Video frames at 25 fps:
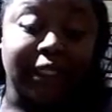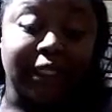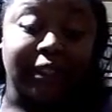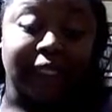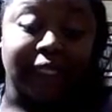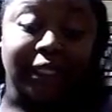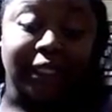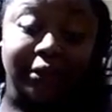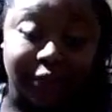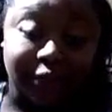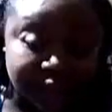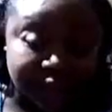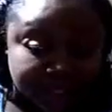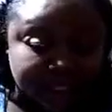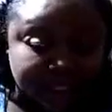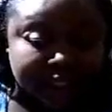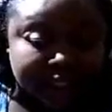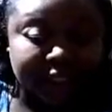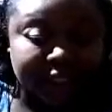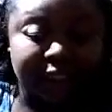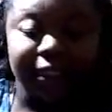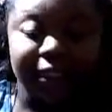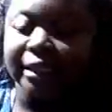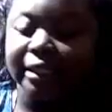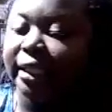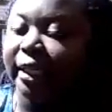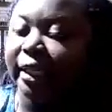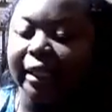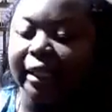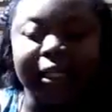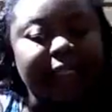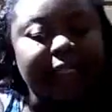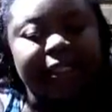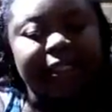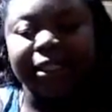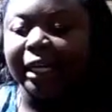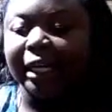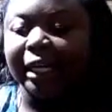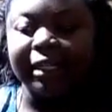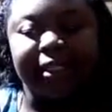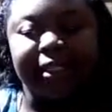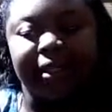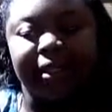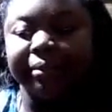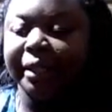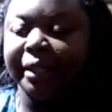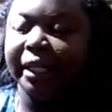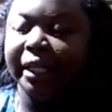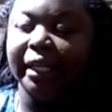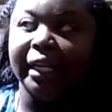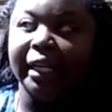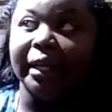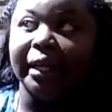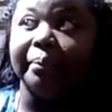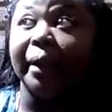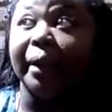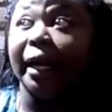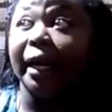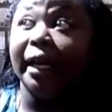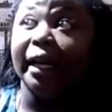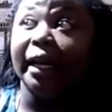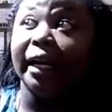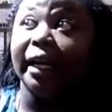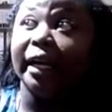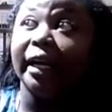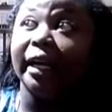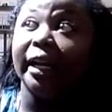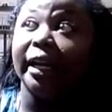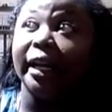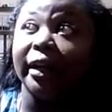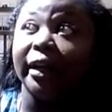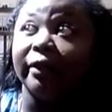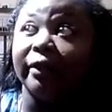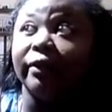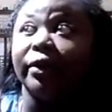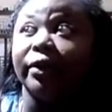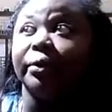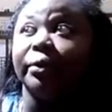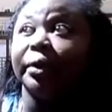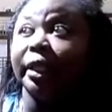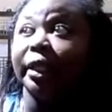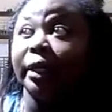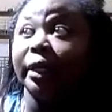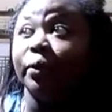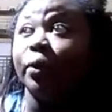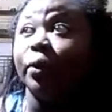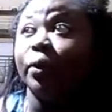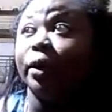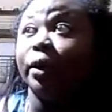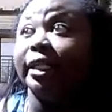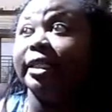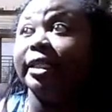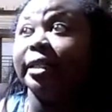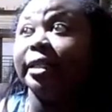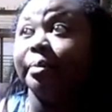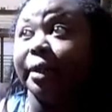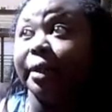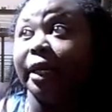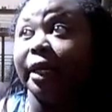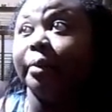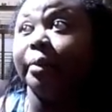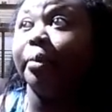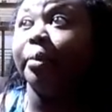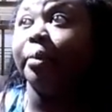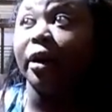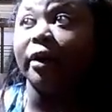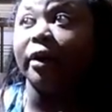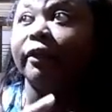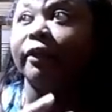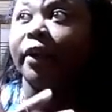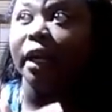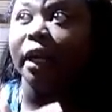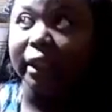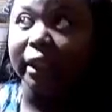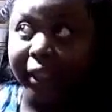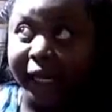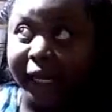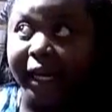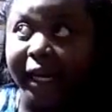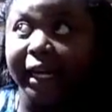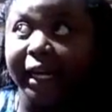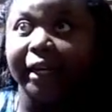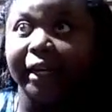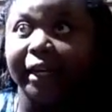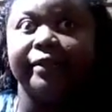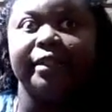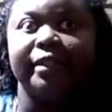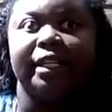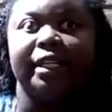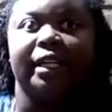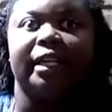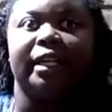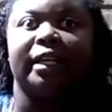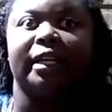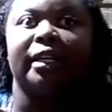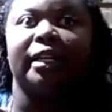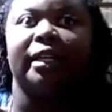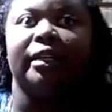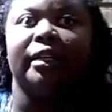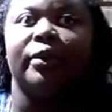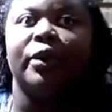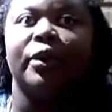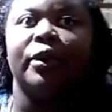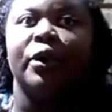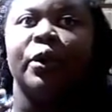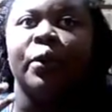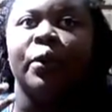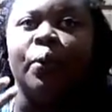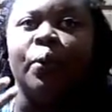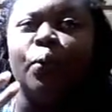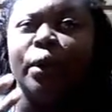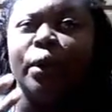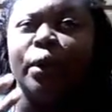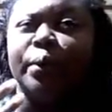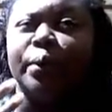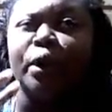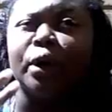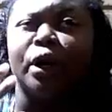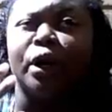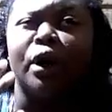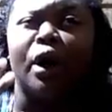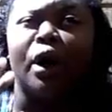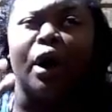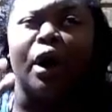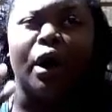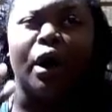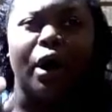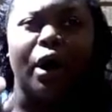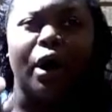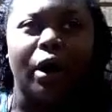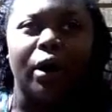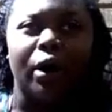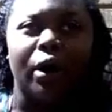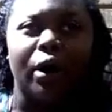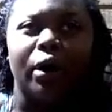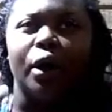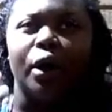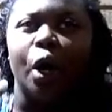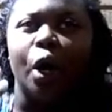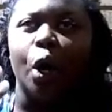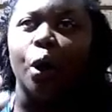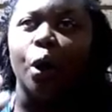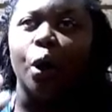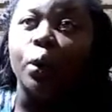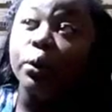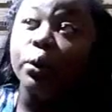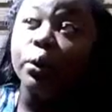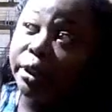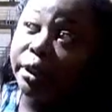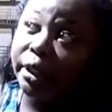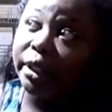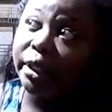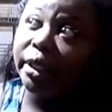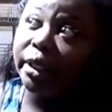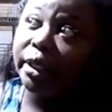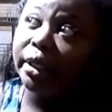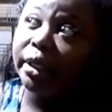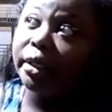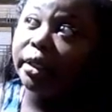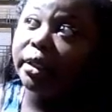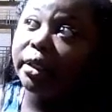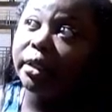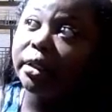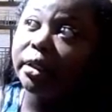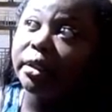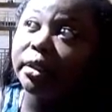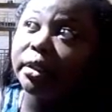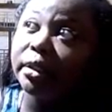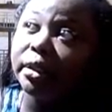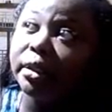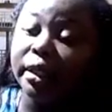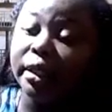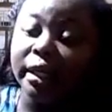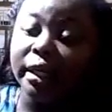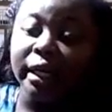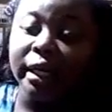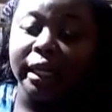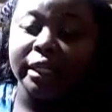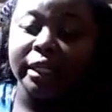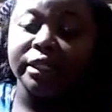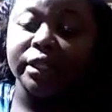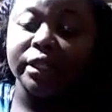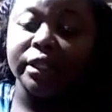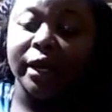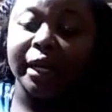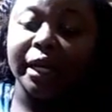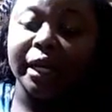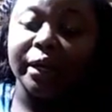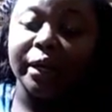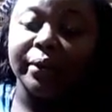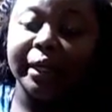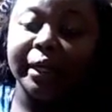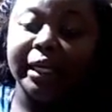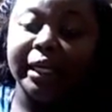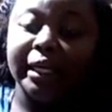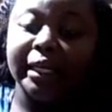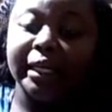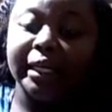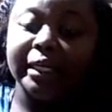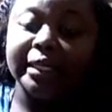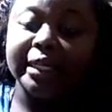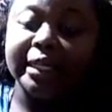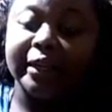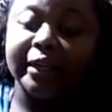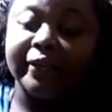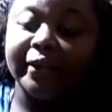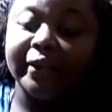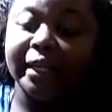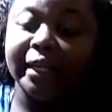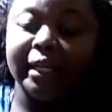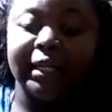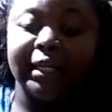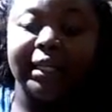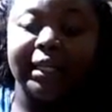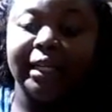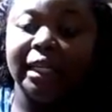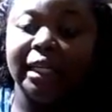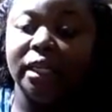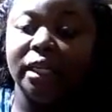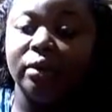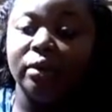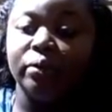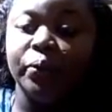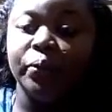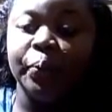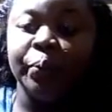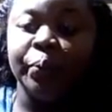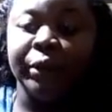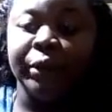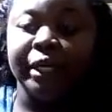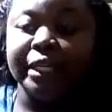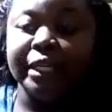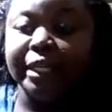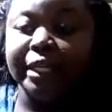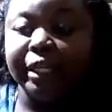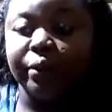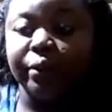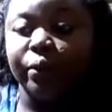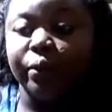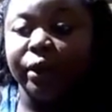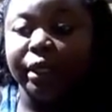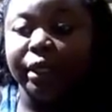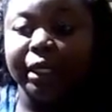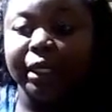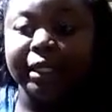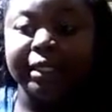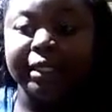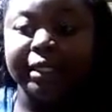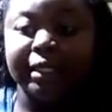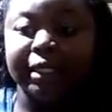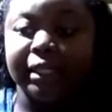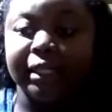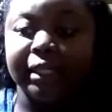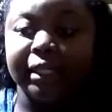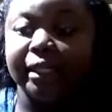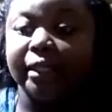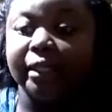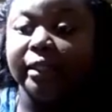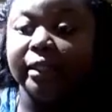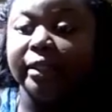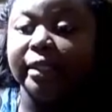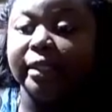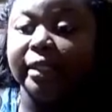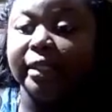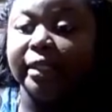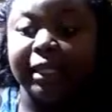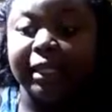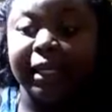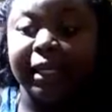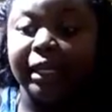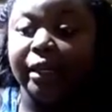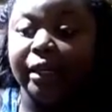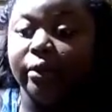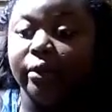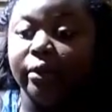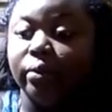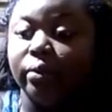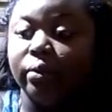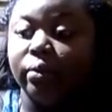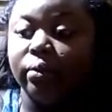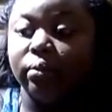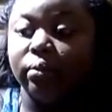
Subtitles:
do drugs. And that's not something that my dad ever really wanted to be a part of our lives. And we were all older. And so I know he definitely didn't want us to see